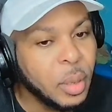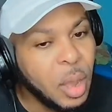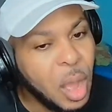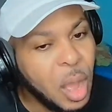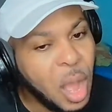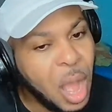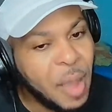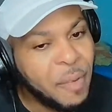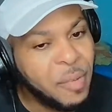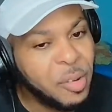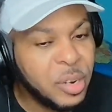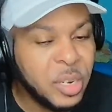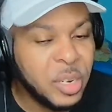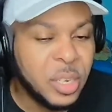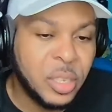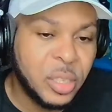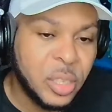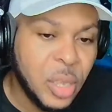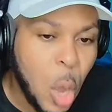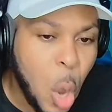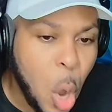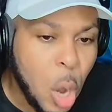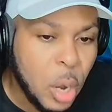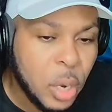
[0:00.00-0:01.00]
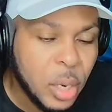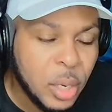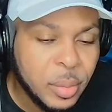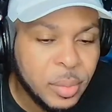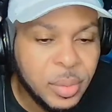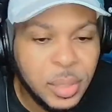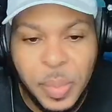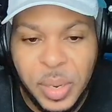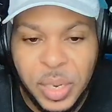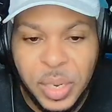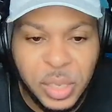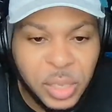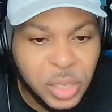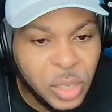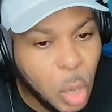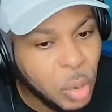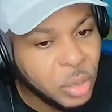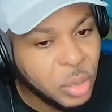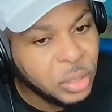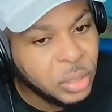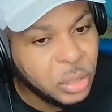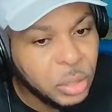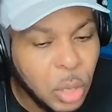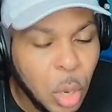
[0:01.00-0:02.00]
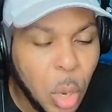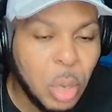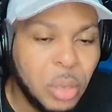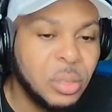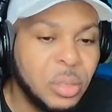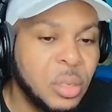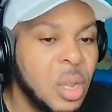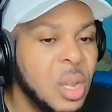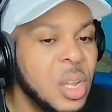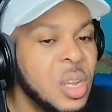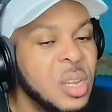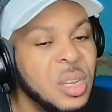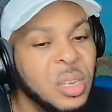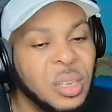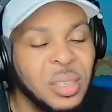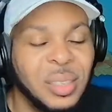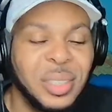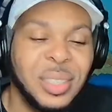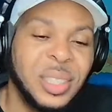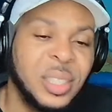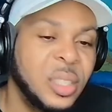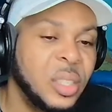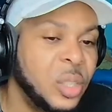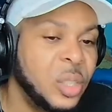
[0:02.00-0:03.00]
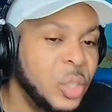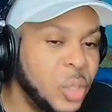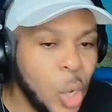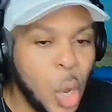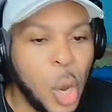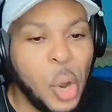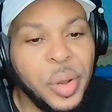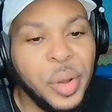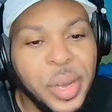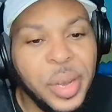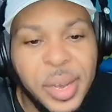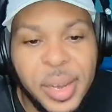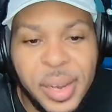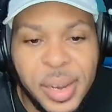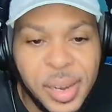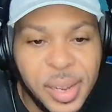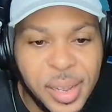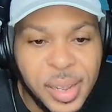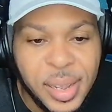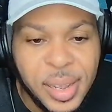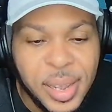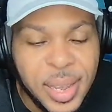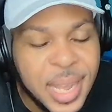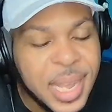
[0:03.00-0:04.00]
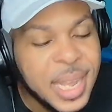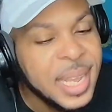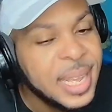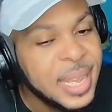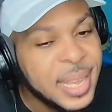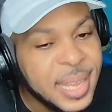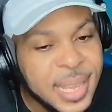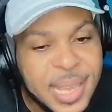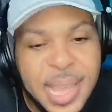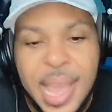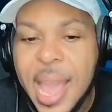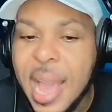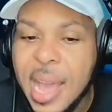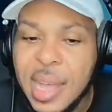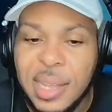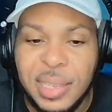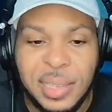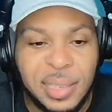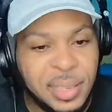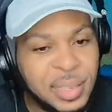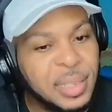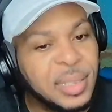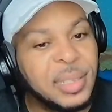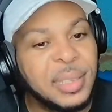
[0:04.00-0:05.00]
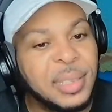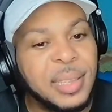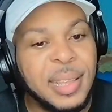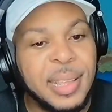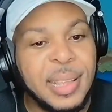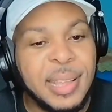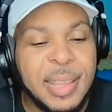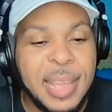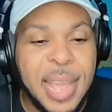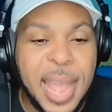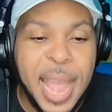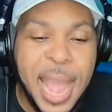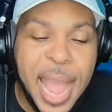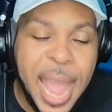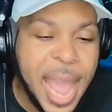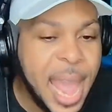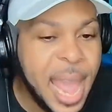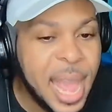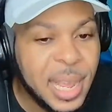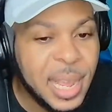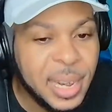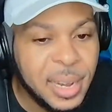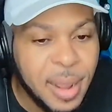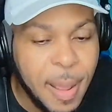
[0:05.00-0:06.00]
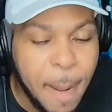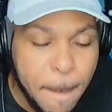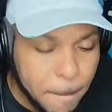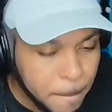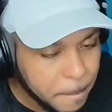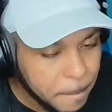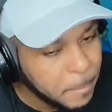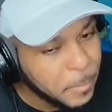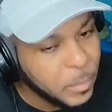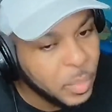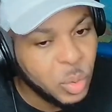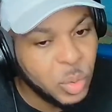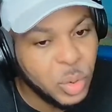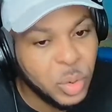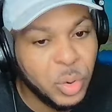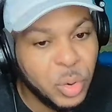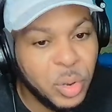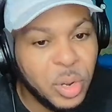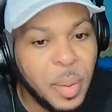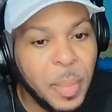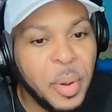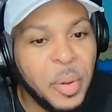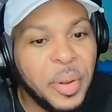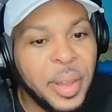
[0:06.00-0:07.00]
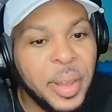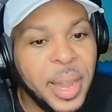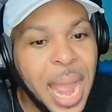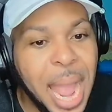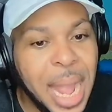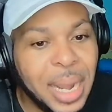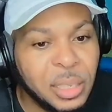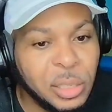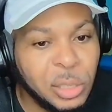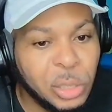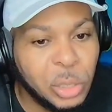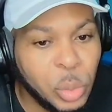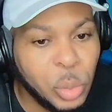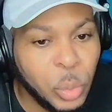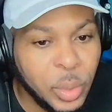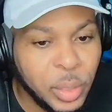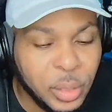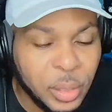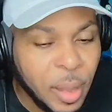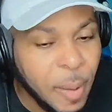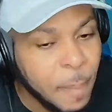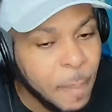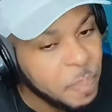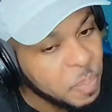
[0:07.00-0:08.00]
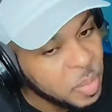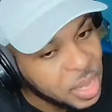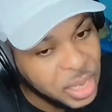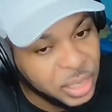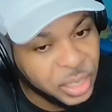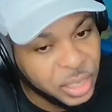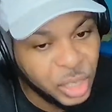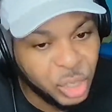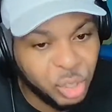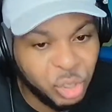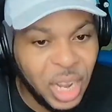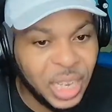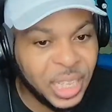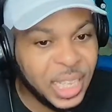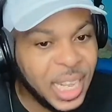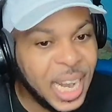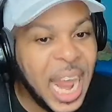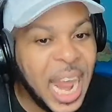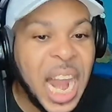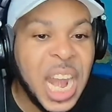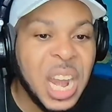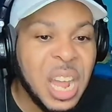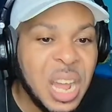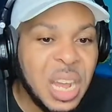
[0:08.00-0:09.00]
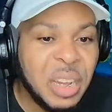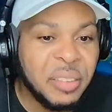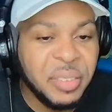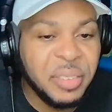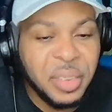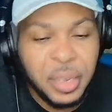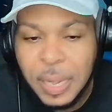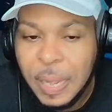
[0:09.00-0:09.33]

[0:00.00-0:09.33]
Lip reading: I've heard the song. The name of the song is called Sorry. Yes. And I'm gonna be reacting to it. It's a track that I love.